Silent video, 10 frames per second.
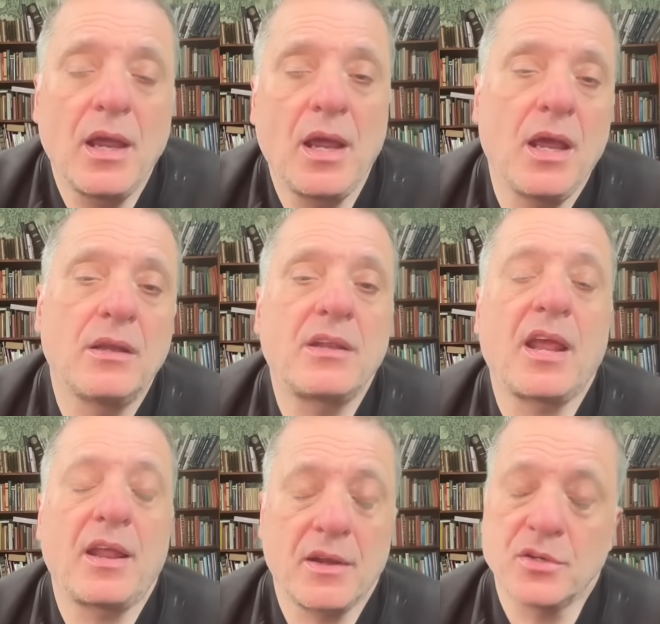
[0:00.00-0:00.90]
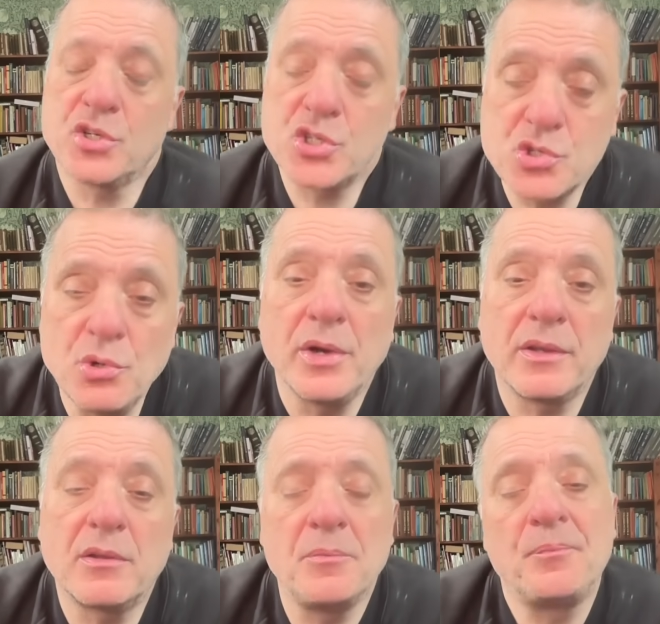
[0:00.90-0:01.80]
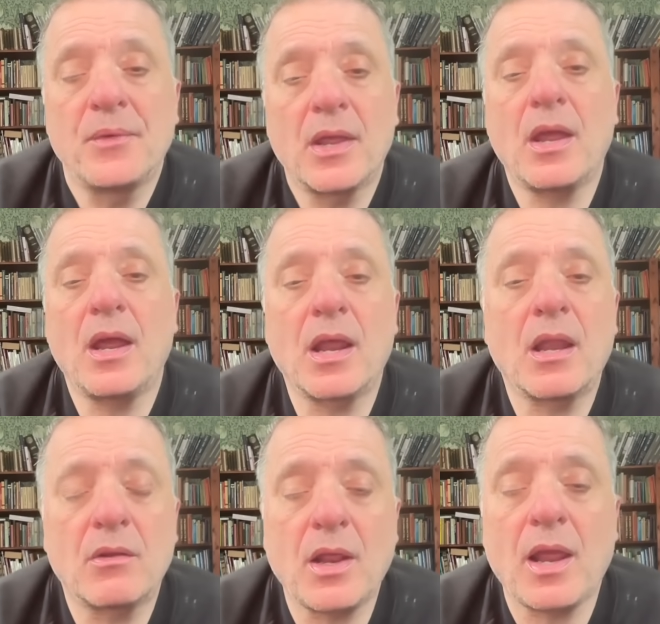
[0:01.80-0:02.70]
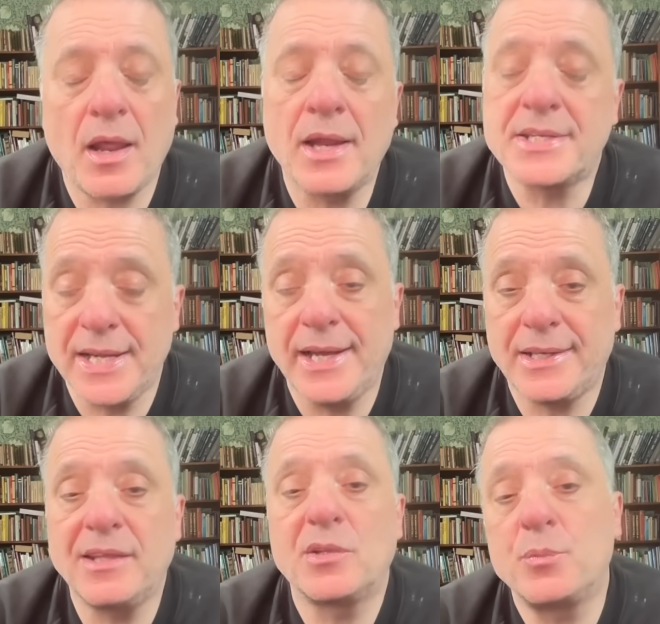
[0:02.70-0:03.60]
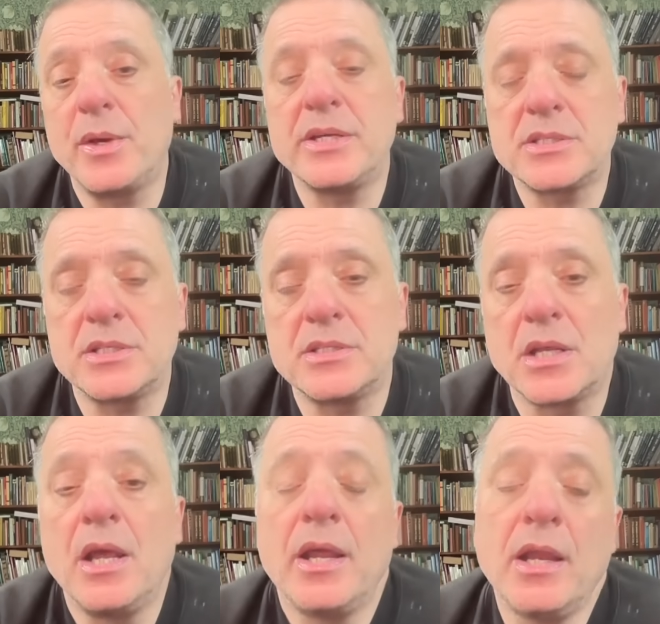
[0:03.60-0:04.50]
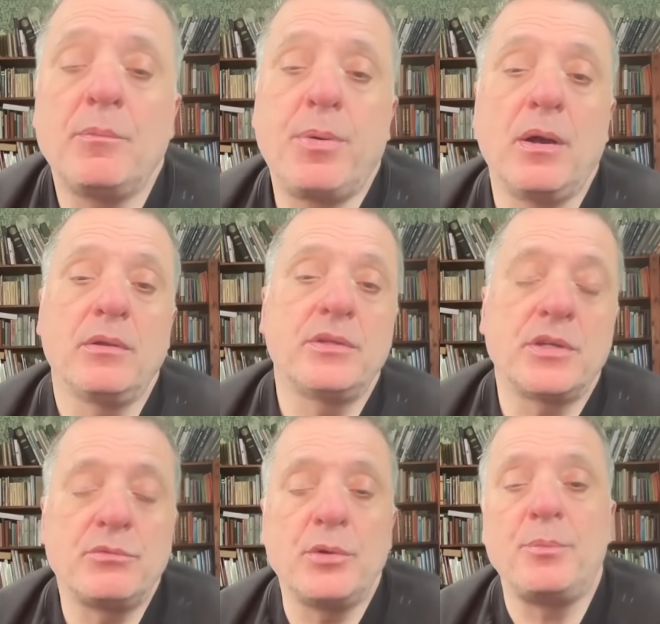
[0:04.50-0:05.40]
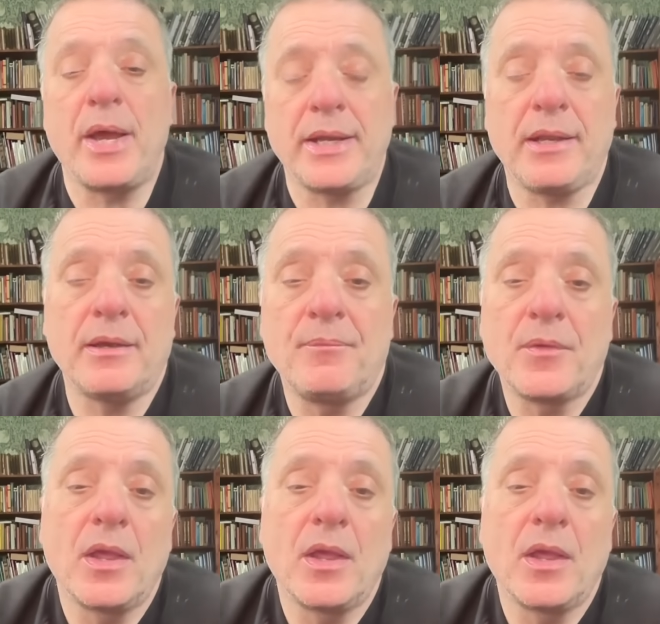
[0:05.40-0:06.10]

and destroying them and attacking the bases in Poland and Romania,